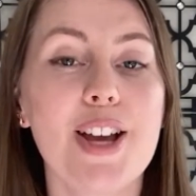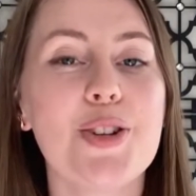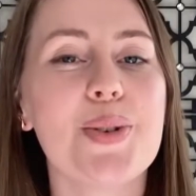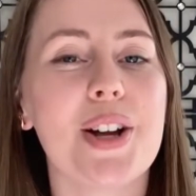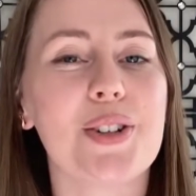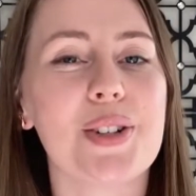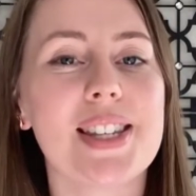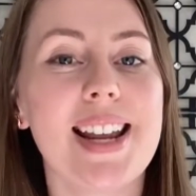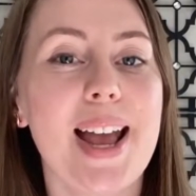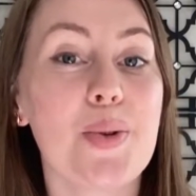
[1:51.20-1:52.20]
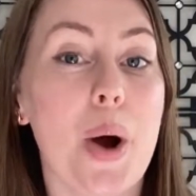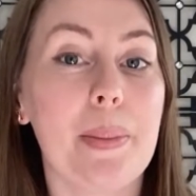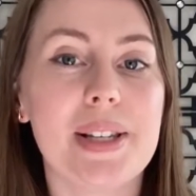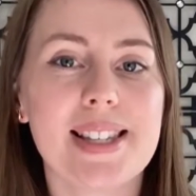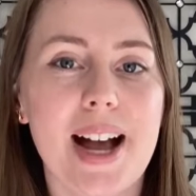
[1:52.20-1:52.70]
To understand
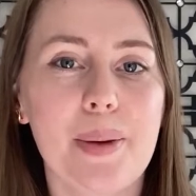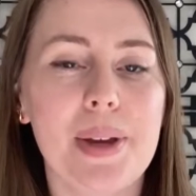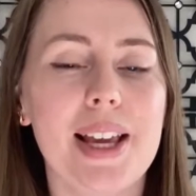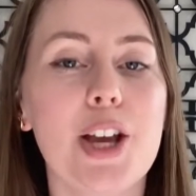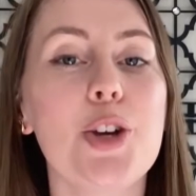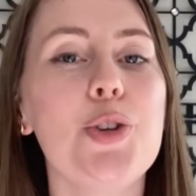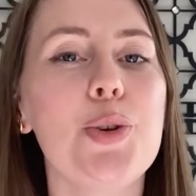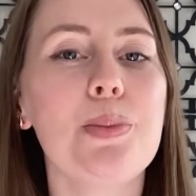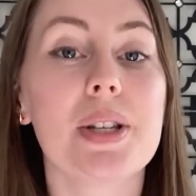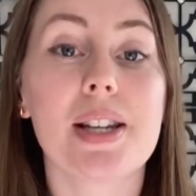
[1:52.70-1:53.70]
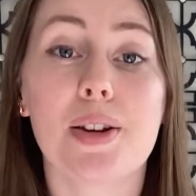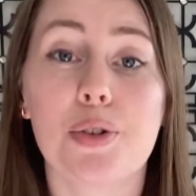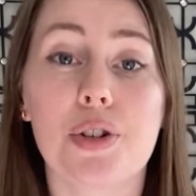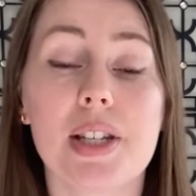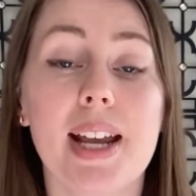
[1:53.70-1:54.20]
Wabi Sabi, you must
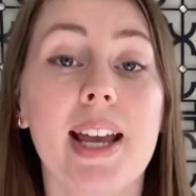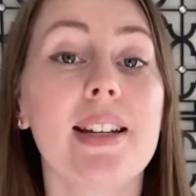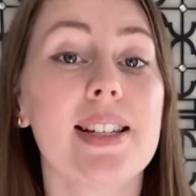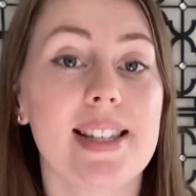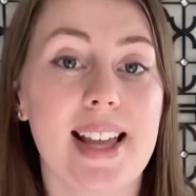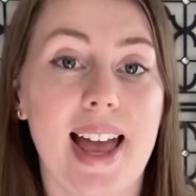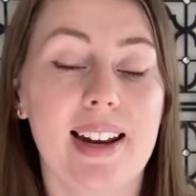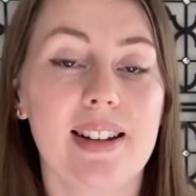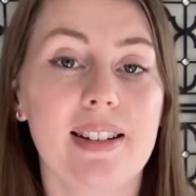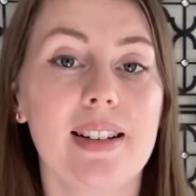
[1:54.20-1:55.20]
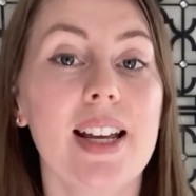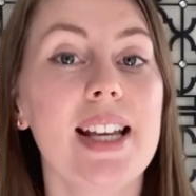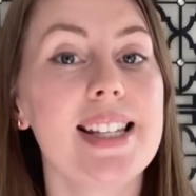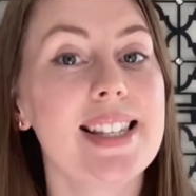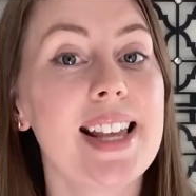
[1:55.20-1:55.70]
understand Zen.
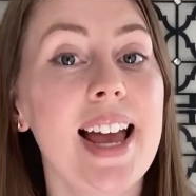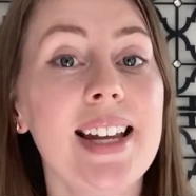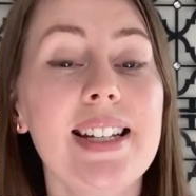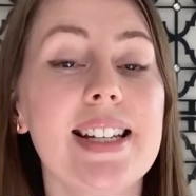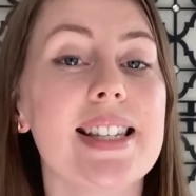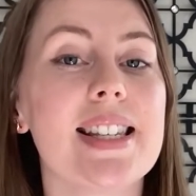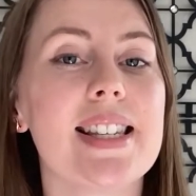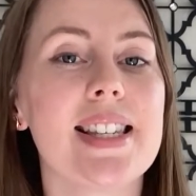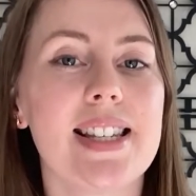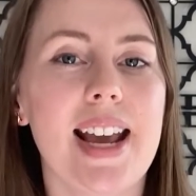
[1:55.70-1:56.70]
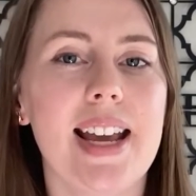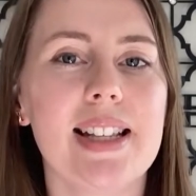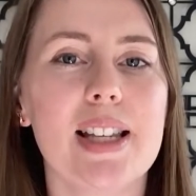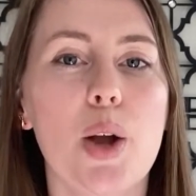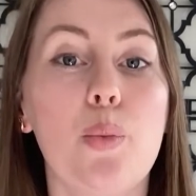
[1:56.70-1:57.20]
Zen is a
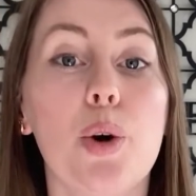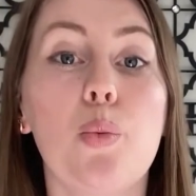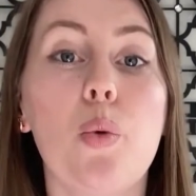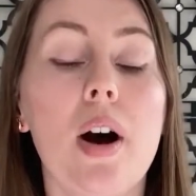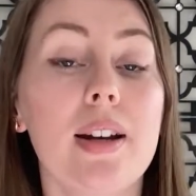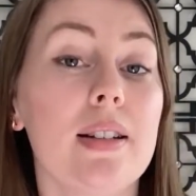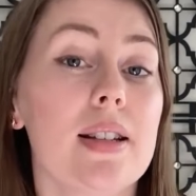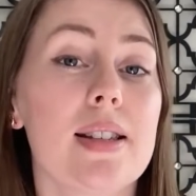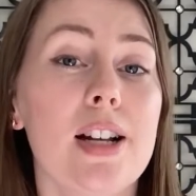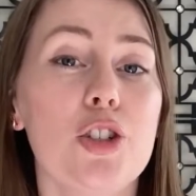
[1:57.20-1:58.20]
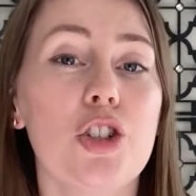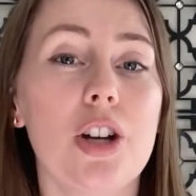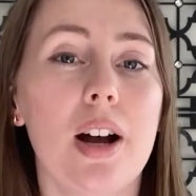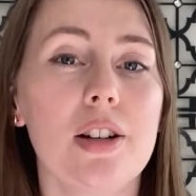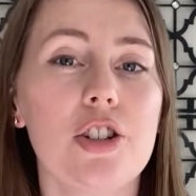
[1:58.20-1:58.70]
state where one does not
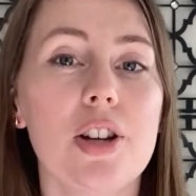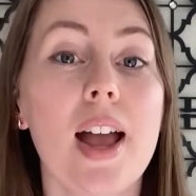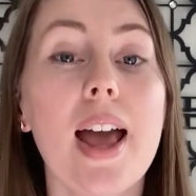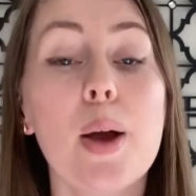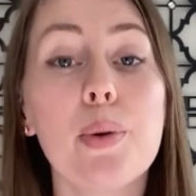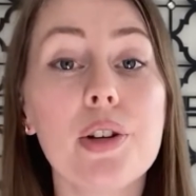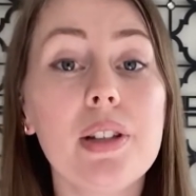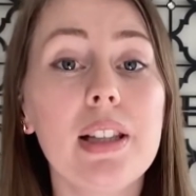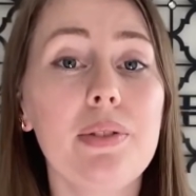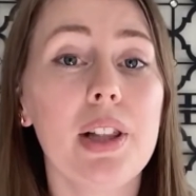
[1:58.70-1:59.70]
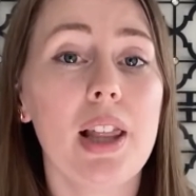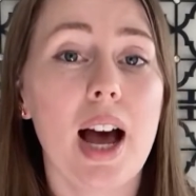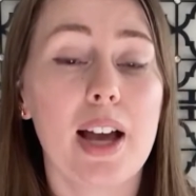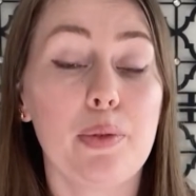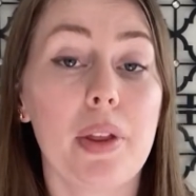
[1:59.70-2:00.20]
judge and where you live a
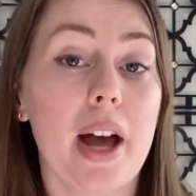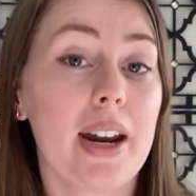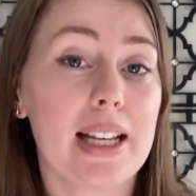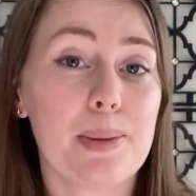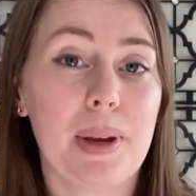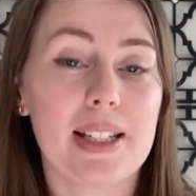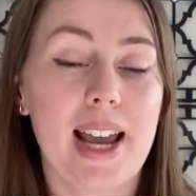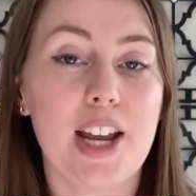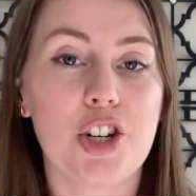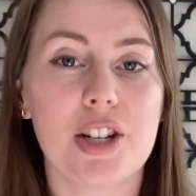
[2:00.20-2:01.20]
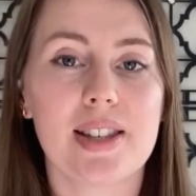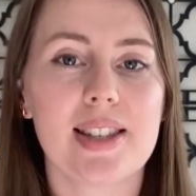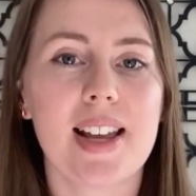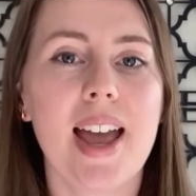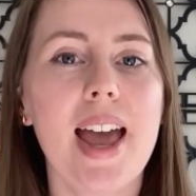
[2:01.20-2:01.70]
life without
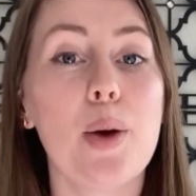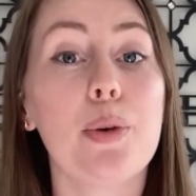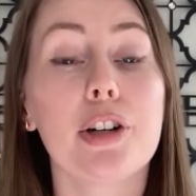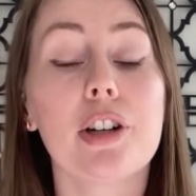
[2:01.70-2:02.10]
expectations, and where